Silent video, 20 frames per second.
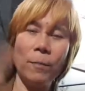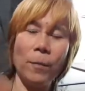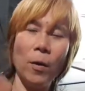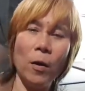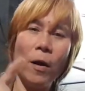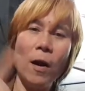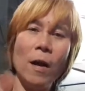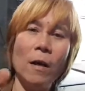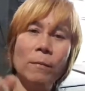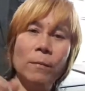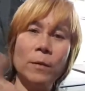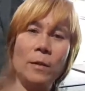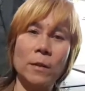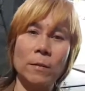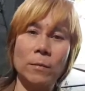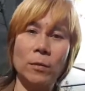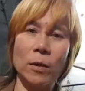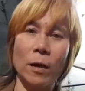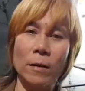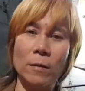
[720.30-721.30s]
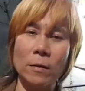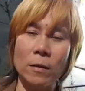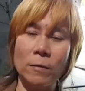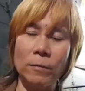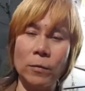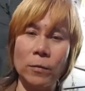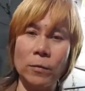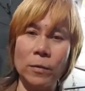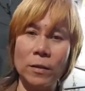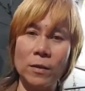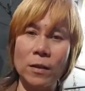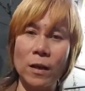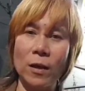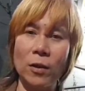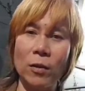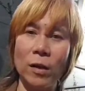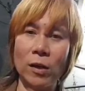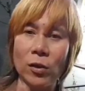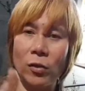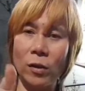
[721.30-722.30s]
po. Please subscribe lang po muna
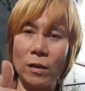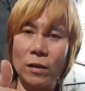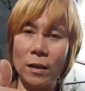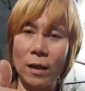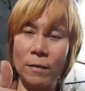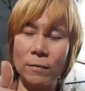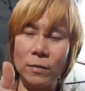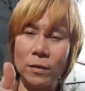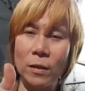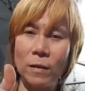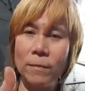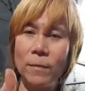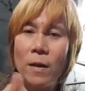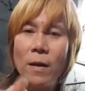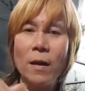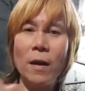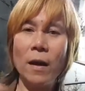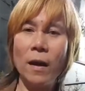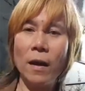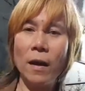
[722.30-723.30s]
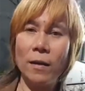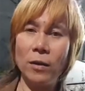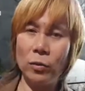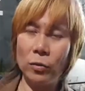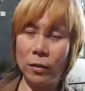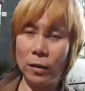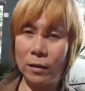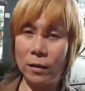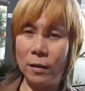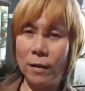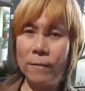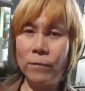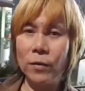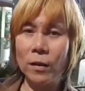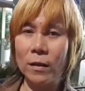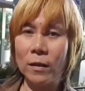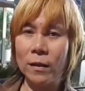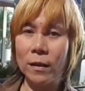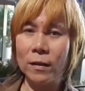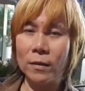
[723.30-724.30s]
tayo and you can thumbs up. And you can
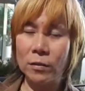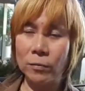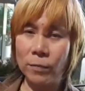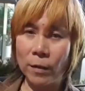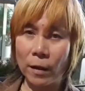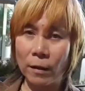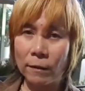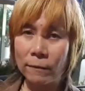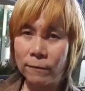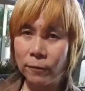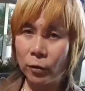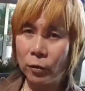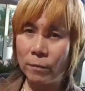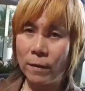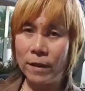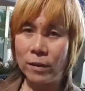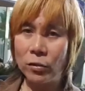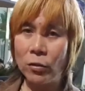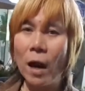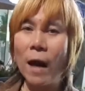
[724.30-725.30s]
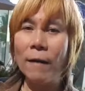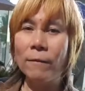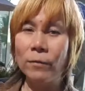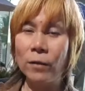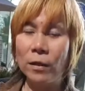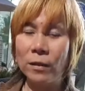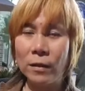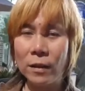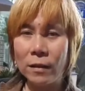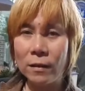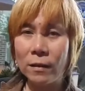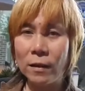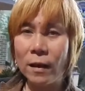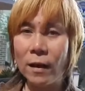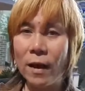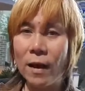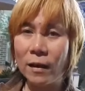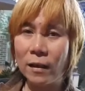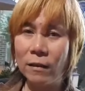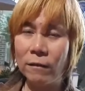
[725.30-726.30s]
click the bell for my new updated
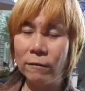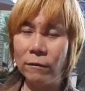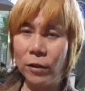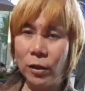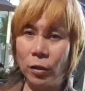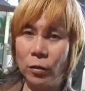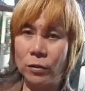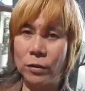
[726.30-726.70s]
ng aking video.